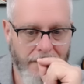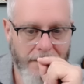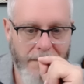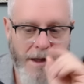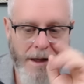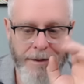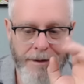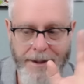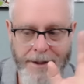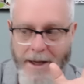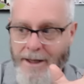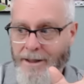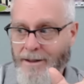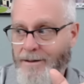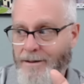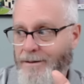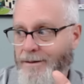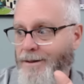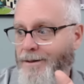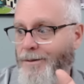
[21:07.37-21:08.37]
Saying,
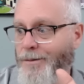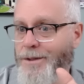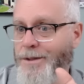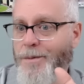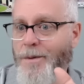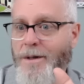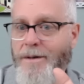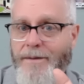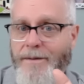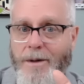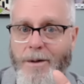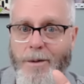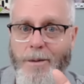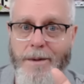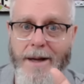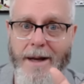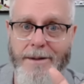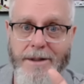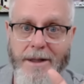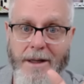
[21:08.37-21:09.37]
you know, which one of you are
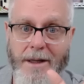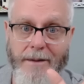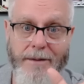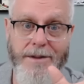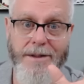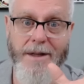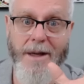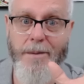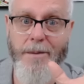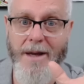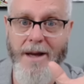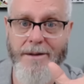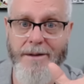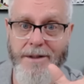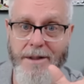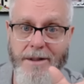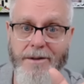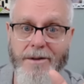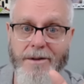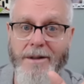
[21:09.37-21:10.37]
without sin? If you say without
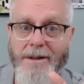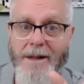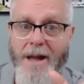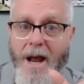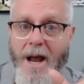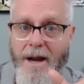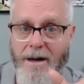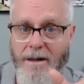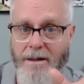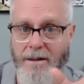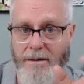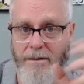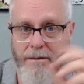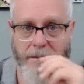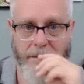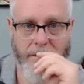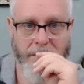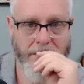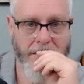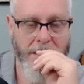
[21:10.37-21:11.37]
sin, you're a liar.
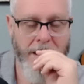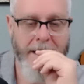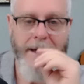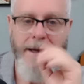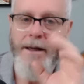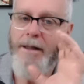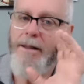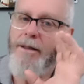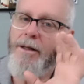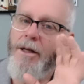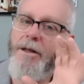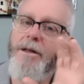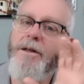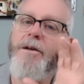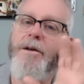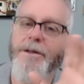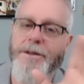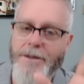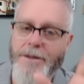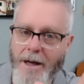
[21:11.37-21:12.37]

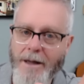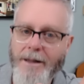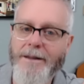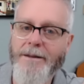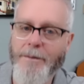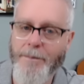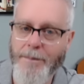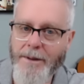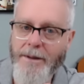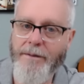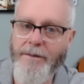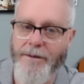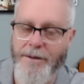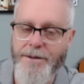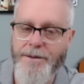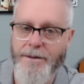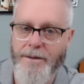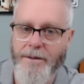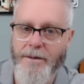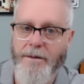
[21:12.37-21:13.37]
No. He's talking to
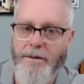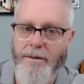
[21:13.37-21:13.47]
believers.